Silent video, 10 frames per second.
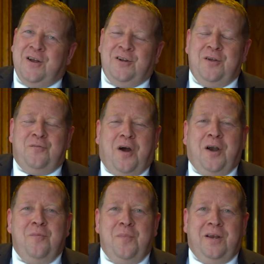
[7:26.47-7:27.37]
the
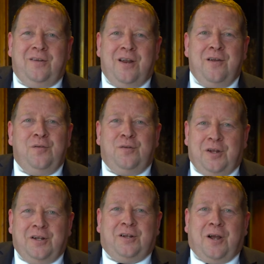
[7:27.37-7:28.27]
environment and
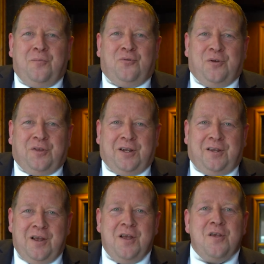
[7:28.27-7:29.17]
everything that comes with it
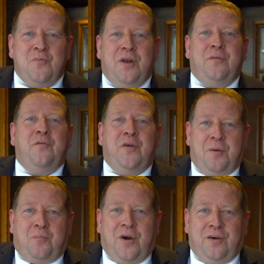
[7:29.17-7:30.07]
will have a very
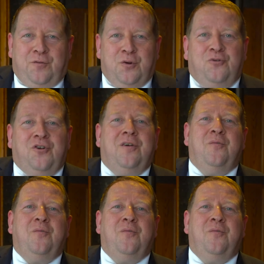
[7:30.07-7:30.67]
bright future.